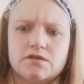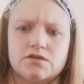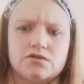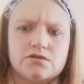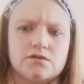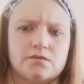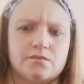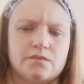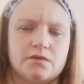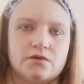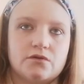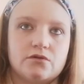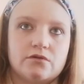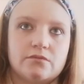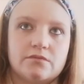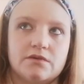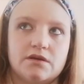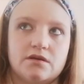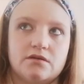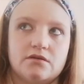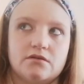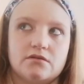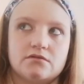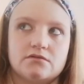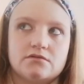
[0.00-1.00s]
it should be
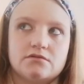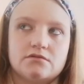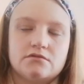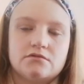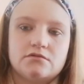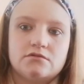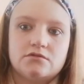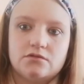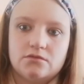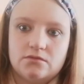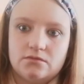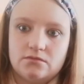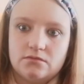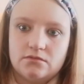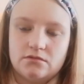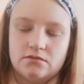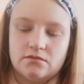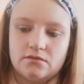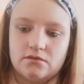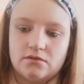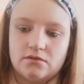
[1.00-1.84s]
coming soon